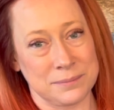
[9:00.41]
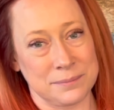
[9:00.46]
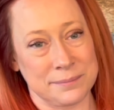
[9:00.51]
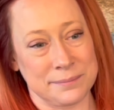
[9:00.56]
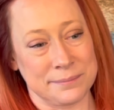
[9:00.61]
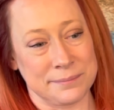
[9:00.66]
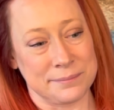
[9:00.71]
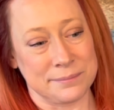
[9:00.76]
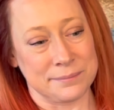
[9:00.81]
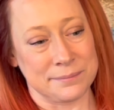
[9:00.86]

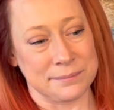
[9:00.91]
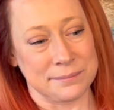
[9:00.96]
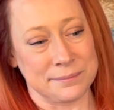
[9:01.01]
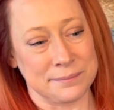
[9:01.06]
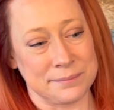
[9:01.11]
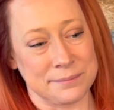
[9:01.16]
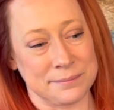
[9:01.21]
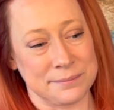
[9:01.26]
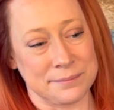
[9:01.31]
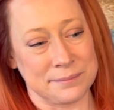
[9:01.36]

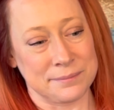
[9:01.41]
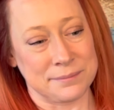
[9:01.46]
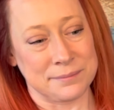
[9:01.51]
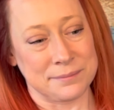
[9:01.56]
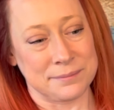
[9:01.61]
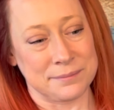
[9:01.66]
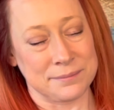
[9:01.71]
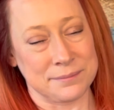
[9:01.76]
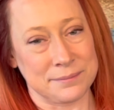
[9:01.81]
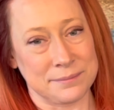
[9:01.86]

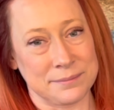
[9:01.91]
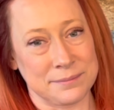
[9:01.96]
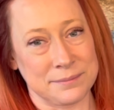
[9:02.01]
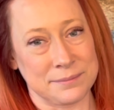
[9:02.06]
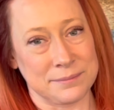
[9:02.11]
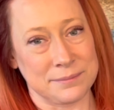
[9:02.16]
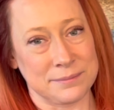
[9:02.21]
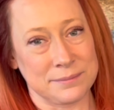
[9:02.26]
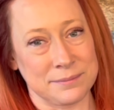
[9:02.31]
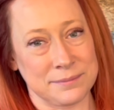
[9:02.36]

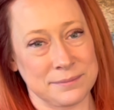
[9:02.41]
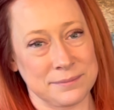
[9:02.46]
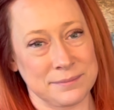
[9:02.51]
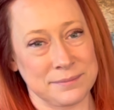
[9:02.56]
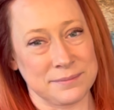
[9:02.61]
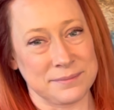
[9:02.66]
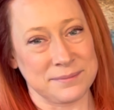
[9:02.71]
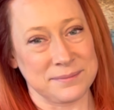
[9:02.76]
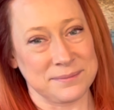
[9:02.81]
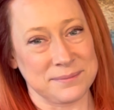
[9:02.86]

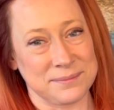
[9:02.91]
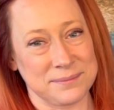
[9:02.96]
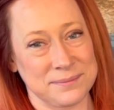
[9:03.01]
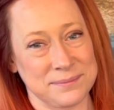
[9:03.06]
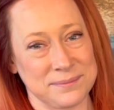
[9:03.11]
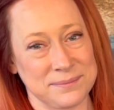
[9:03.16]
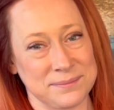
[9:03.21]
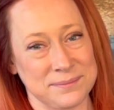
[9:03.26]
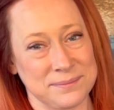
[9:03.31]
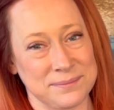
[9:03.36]

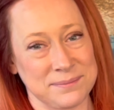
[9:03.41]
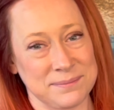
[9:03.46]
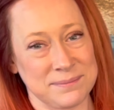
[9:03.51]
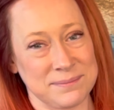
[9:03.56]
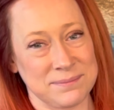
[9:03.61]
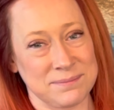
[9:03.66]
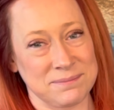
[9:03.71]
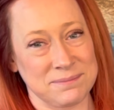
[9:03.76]
(silent)